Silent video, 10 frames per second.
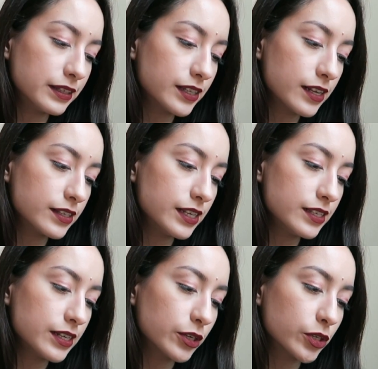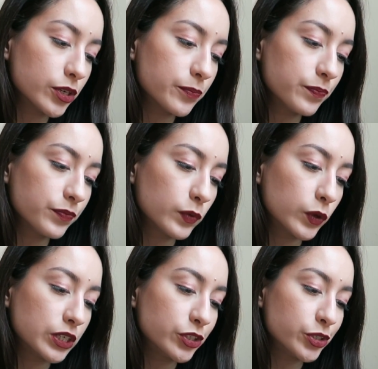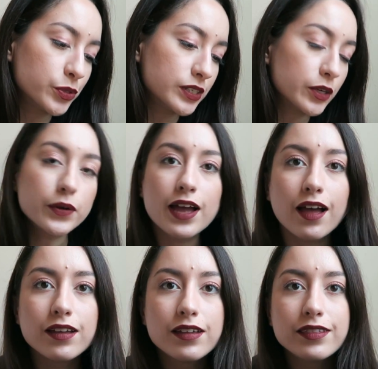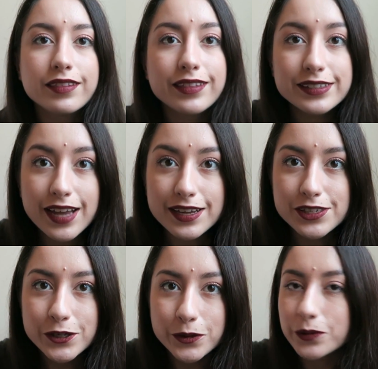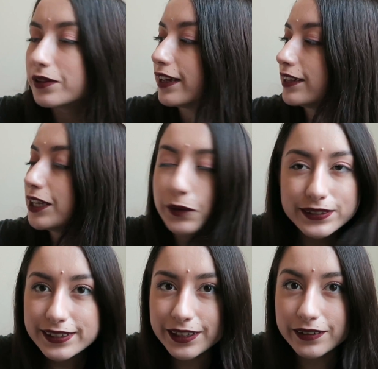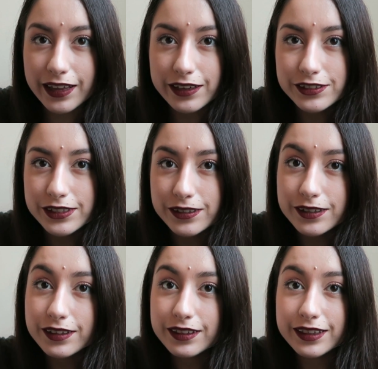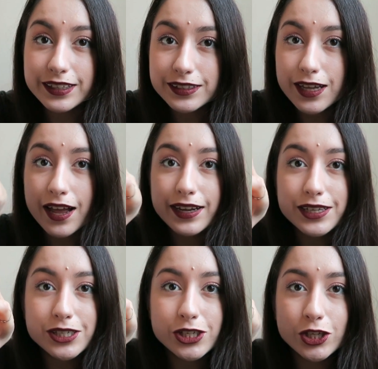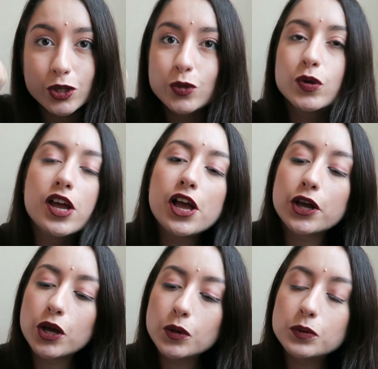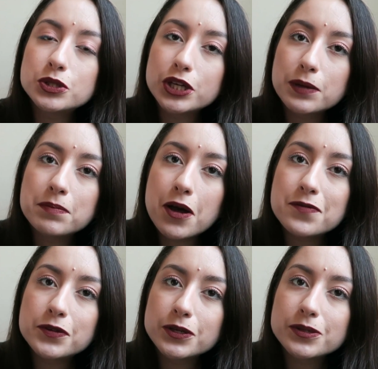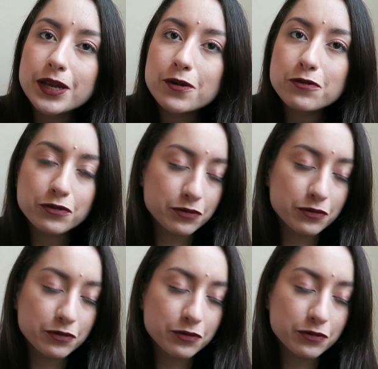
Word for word: it says this year we're introducing oh yeah this guy's new. Like, he wasn't here last year. This guy is new. Go check him out for yourself.